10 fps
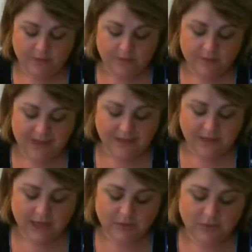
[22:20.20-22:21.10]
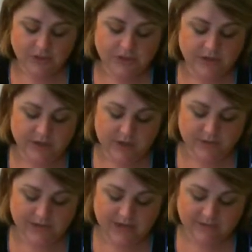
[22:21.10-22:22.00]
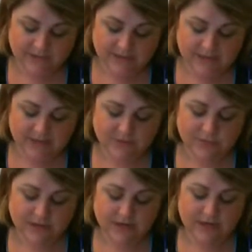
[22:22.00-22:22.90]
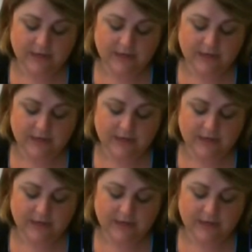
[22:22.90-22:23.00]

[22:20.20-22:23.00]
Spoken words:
The main thing I want you to know with Table 6.1